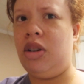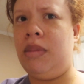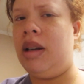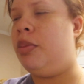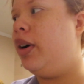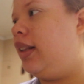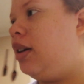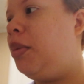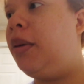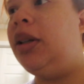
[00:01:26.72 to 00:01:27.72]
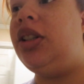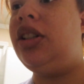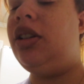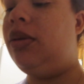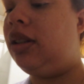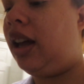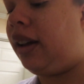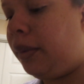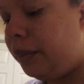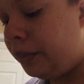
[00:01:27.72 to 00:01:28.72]
too many points, I'll probably just use
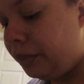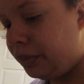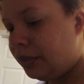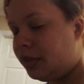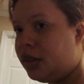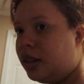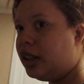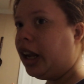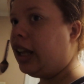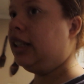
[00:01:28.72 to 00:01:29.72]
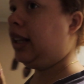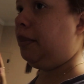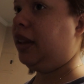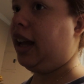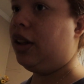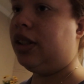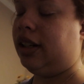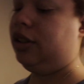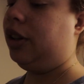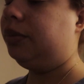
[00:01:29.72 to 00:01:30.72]
like something else.
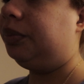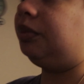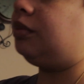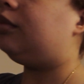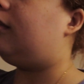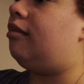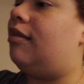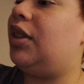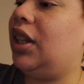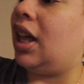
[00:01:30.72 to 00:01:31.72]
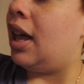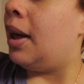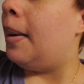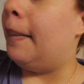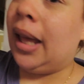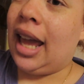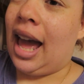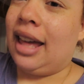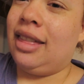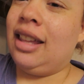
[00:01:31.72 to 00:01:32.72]
I don't know. But
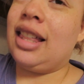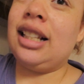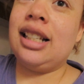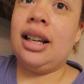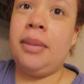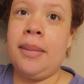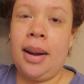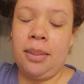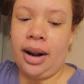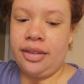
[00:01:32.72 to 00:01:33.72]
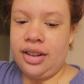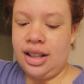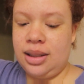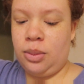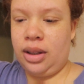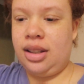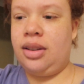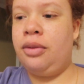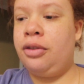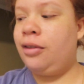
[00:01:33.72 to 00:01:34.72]
yeah, I think that's gonna be my breakfast with
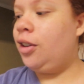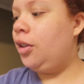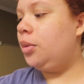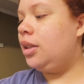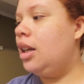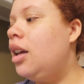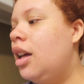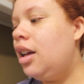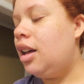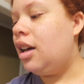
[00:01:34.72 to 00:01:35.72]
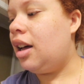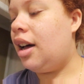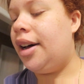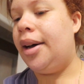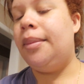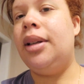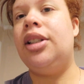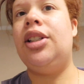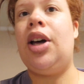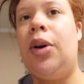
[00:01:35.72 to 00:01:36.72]
some fruit.
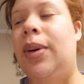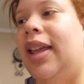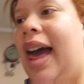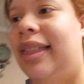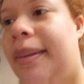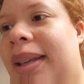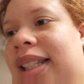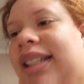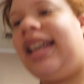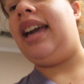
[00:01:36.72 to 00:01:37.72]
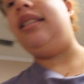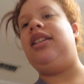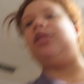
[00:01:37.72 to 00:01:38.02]
So yeah, let me scan